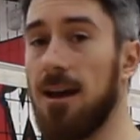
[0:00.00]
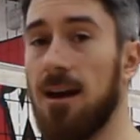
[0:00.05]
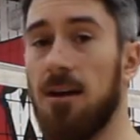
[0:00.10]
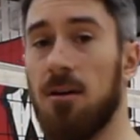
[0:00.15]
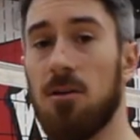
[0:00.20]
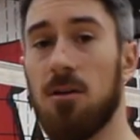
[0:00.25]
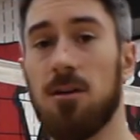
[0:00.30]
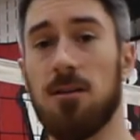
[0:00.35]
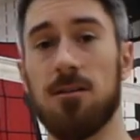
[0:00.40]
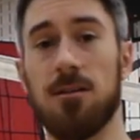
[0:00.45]
now,
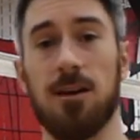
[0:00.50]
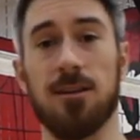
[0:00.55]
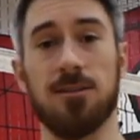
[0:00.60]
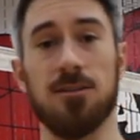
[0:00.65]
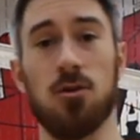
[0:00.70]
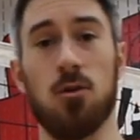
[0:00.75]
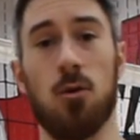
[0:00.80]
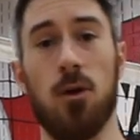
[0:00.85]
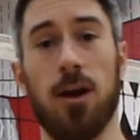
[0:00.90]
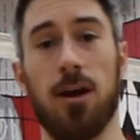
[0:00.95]
nice and
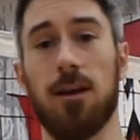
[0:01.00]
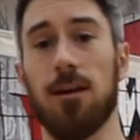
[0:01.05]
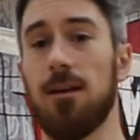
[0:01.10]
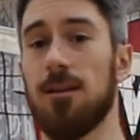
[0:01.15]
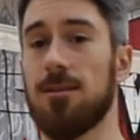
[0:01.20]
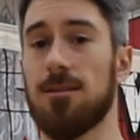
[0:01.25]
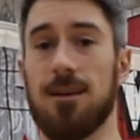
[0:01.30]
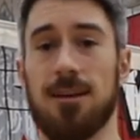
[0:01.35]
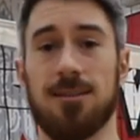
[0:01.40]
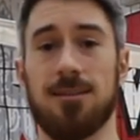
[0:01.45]
quick,
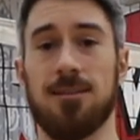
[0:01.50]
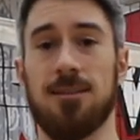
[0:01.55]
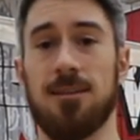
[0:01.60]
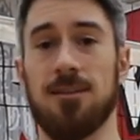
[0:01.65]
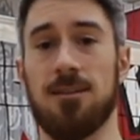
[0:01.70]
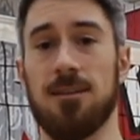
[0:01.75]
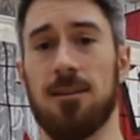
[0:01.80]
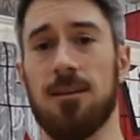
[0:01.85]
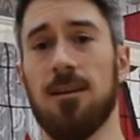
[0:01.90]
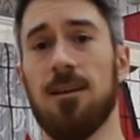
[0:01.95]
nice and
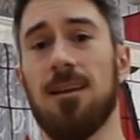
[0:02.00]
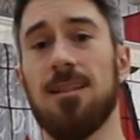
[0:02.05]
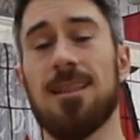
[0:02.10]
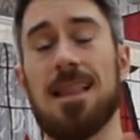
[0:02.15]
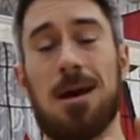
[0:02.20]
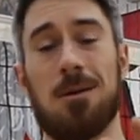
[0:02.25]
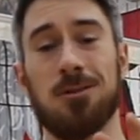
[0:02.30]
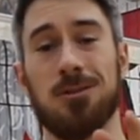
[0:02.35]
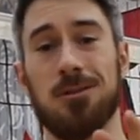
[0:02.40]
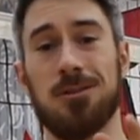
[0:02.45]
easy.
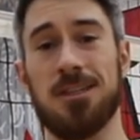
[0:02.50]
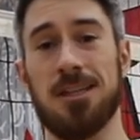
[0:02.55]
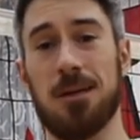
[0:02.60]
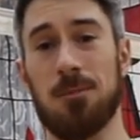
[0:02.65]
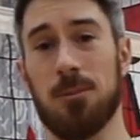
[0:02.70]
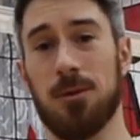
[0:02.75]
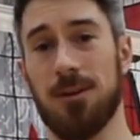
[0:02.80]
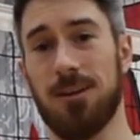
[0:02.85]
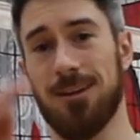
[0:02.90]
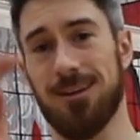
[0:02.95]
That was your tip.
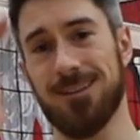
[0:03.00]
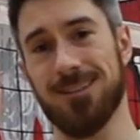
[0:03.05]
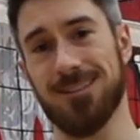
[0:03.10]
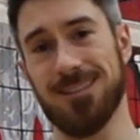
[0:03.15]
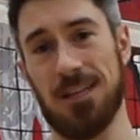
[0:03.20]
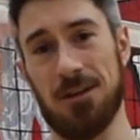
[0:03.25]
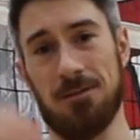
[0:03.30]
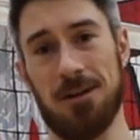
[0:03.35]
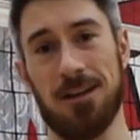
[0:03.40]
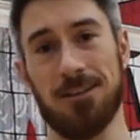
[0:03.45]

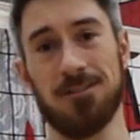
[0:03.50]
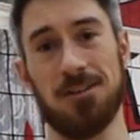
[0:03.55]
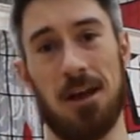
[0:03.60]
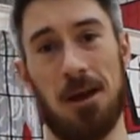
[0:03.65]
See you next